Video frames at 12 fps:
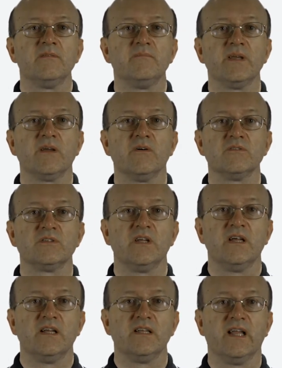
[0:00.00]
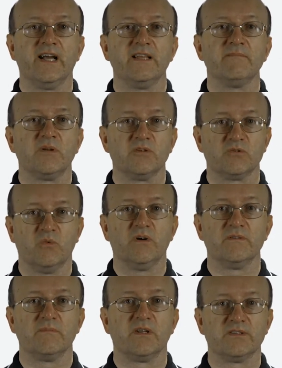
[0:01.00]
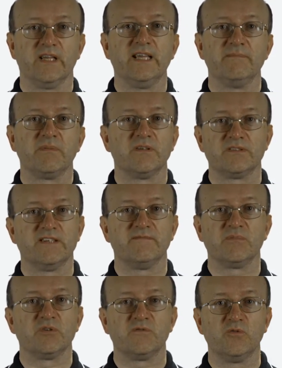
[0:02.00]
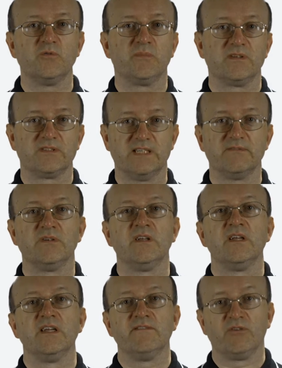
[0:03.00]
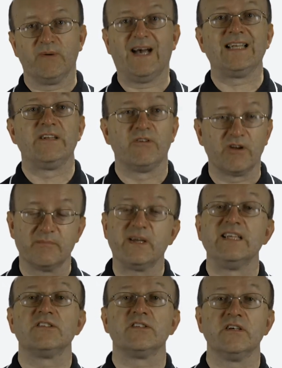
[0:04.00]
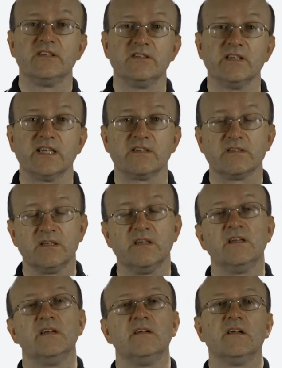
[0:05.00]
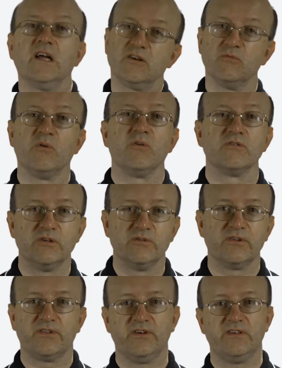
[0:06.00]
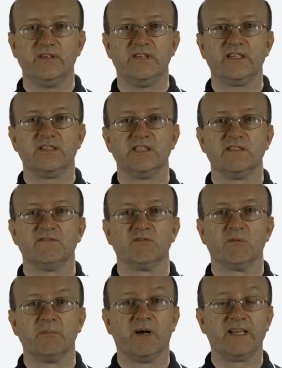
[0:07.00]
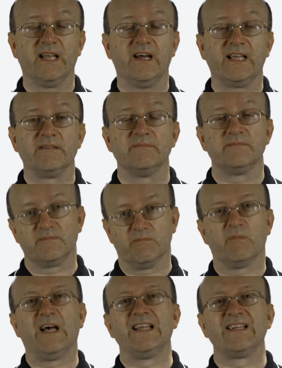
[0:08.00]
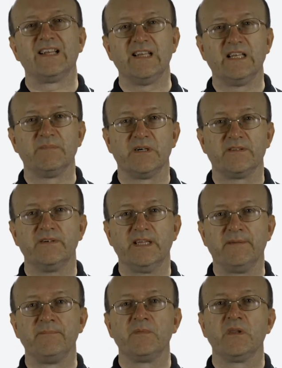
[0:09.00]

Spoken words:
because 9 plus 1 plus 8 plus 7 plus 4 plus 7, you add it all up, it's 36. And you all ought to know that 36 is divisible by 9, and clearly by 3.